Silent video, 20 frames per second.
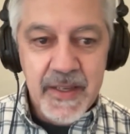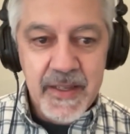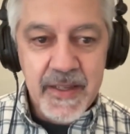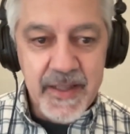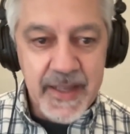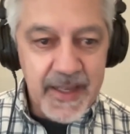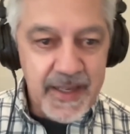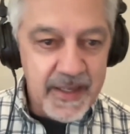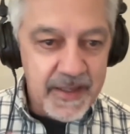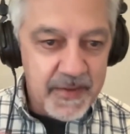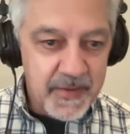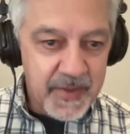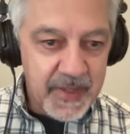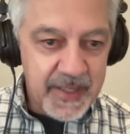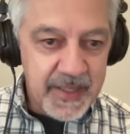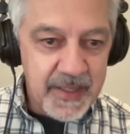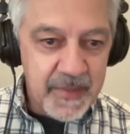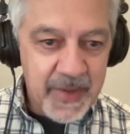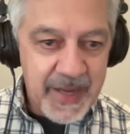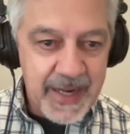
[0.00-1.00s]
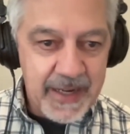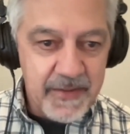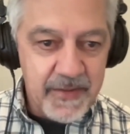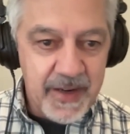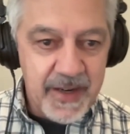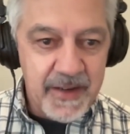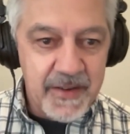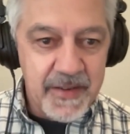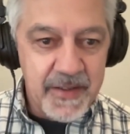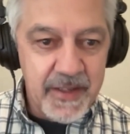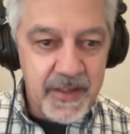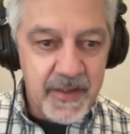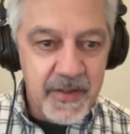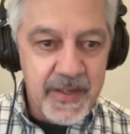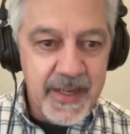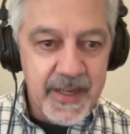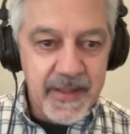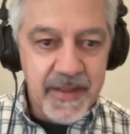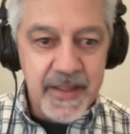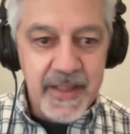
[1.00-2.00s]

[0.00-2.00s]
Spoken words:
Then in the background, okay,